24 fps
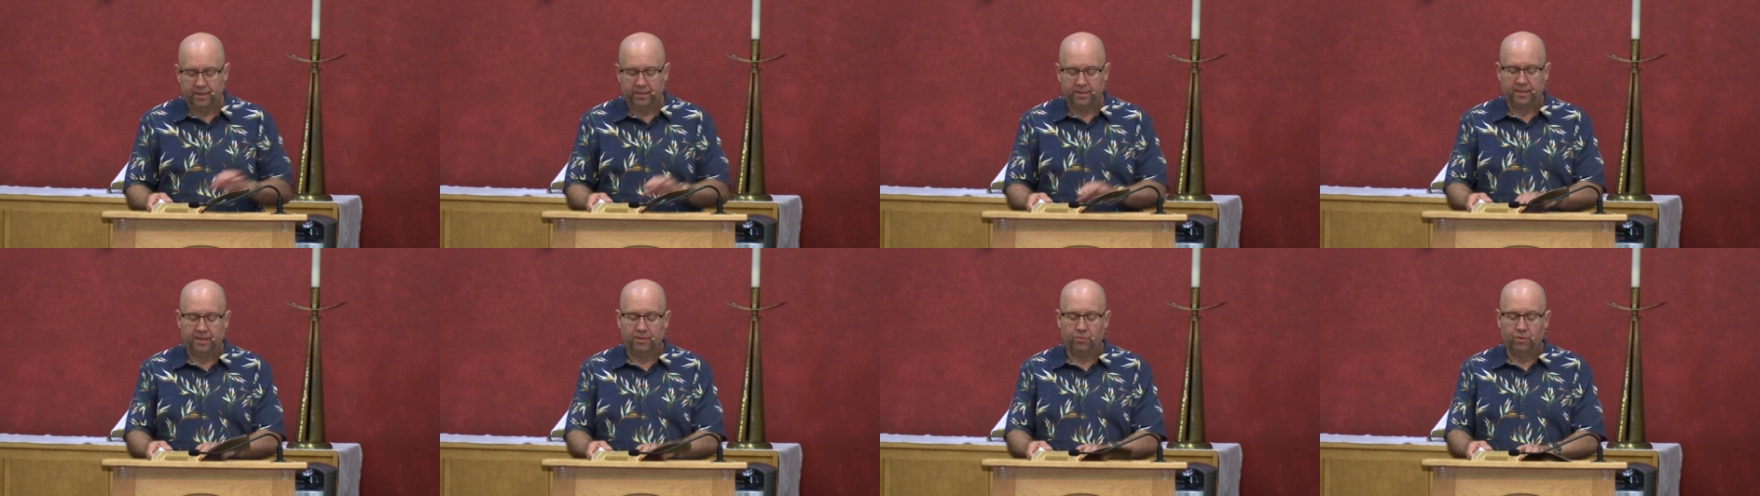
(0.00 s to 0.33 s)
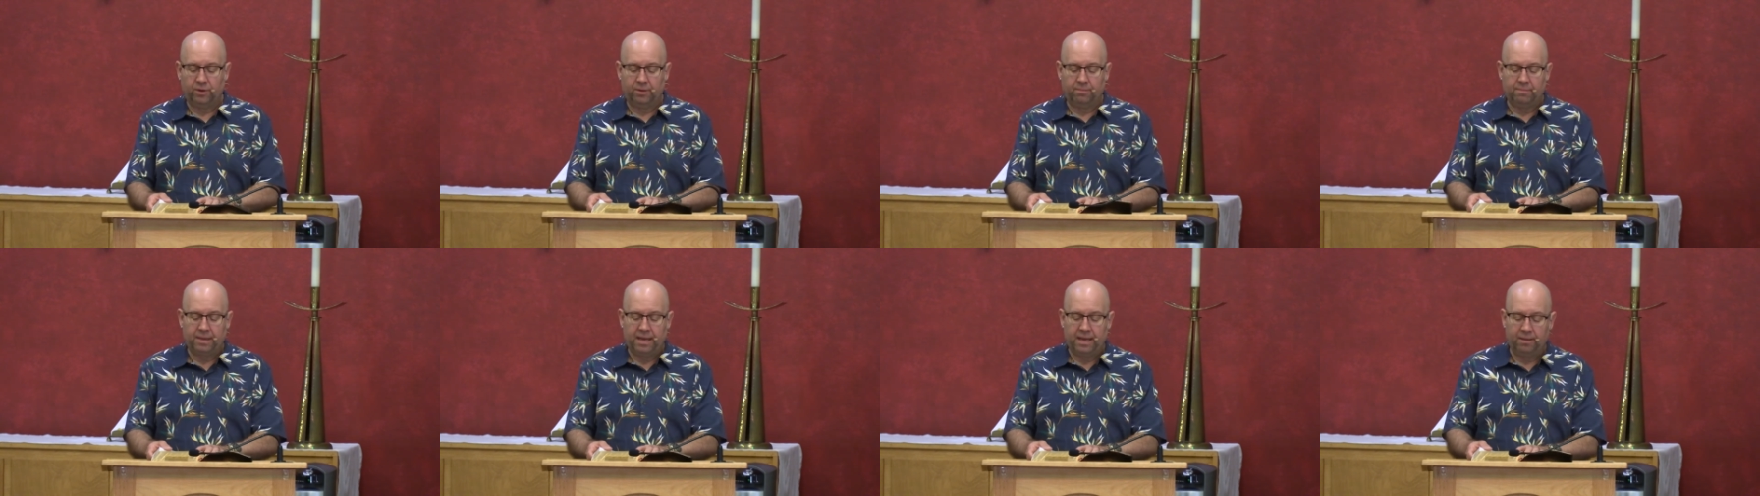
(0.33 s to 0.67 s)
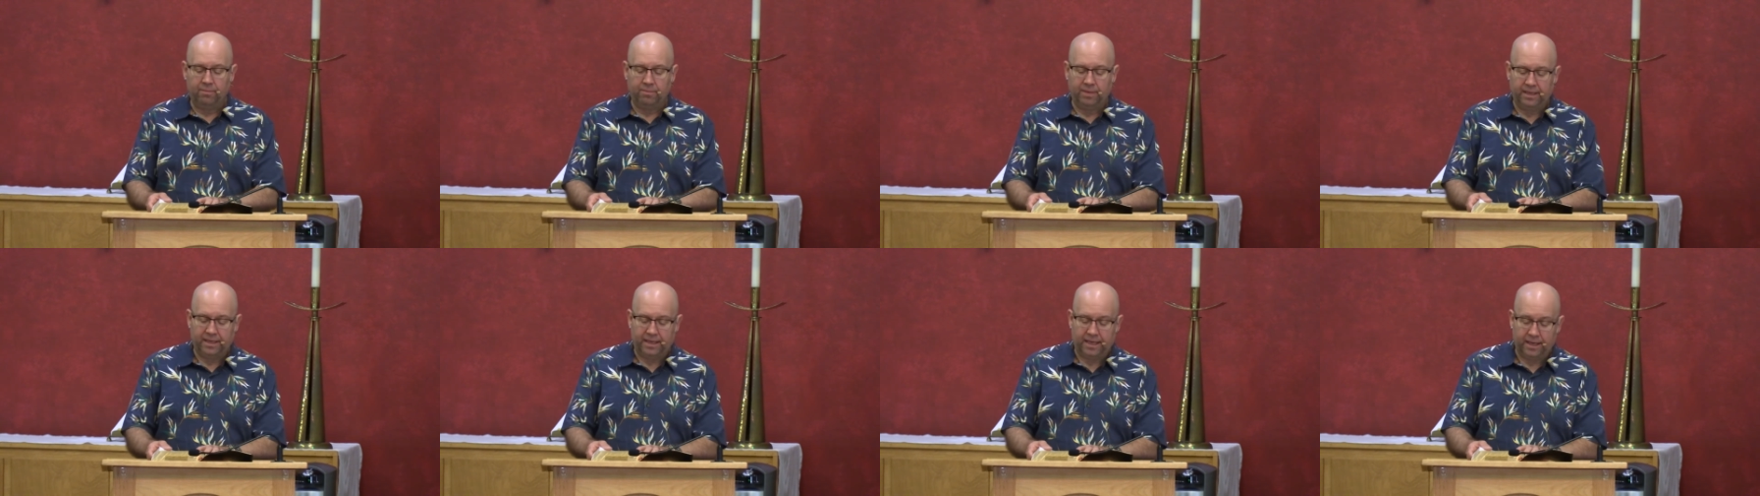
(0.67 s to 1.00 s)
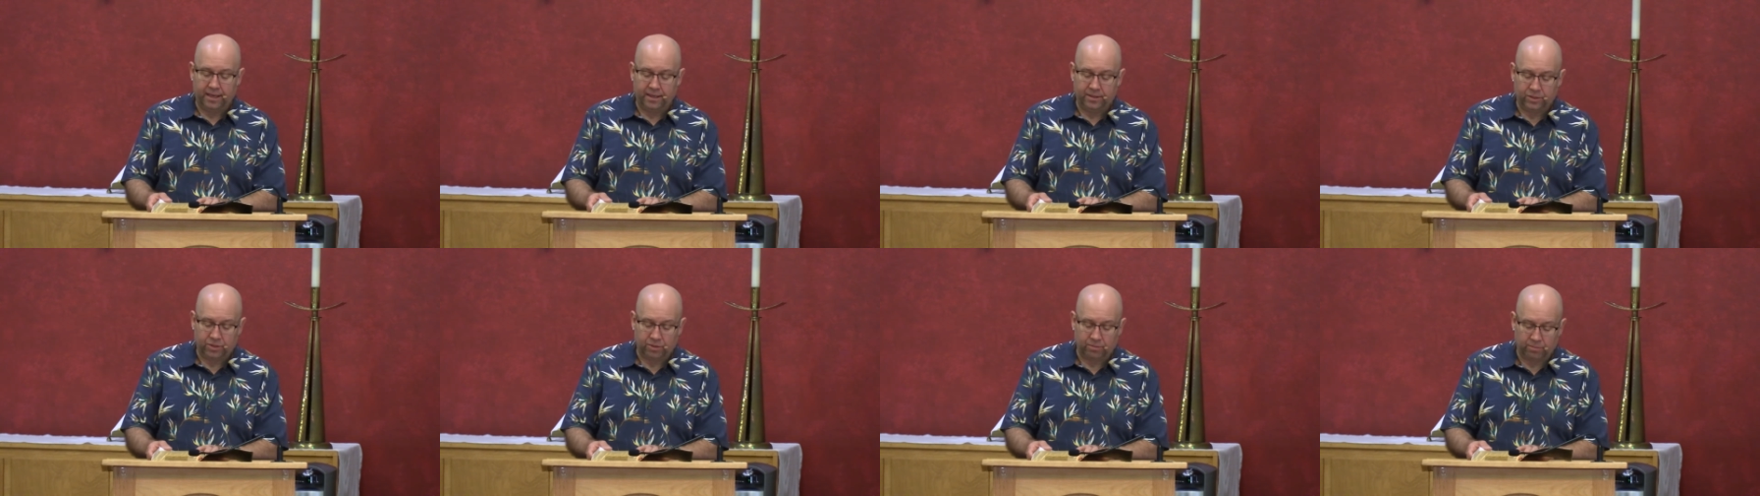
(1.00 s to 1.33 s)

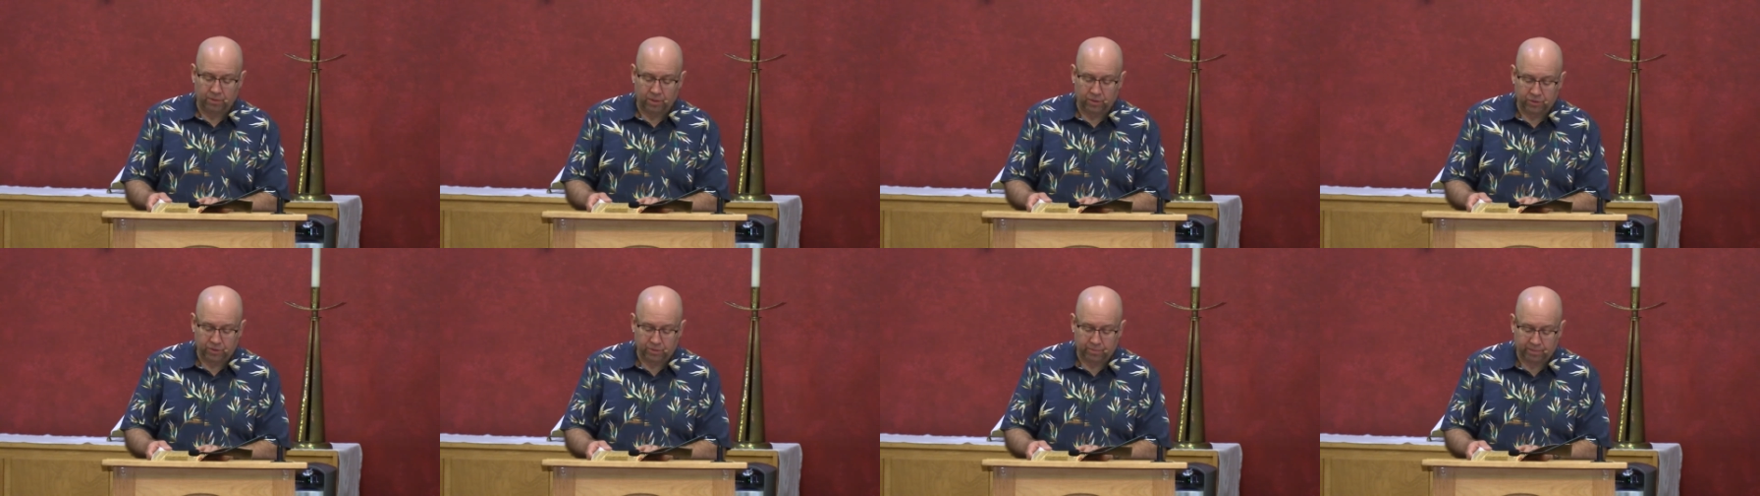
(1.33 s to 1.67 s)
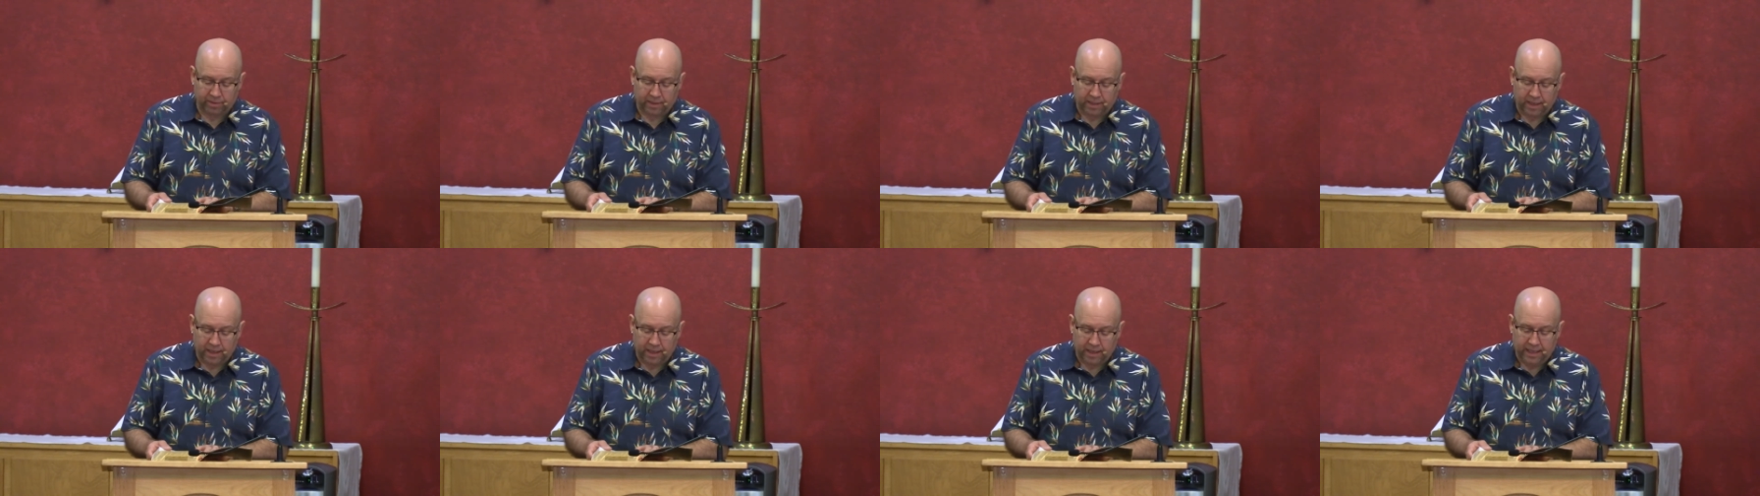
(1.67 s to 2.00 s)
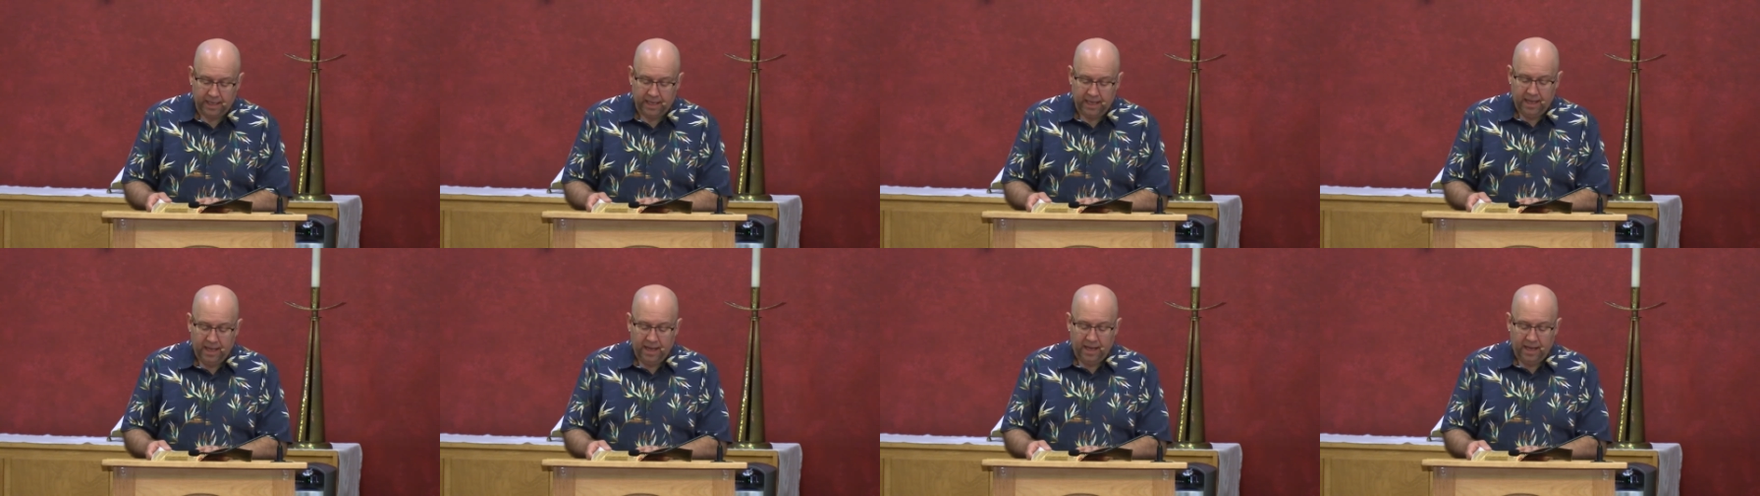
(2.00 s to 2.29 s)
to multiply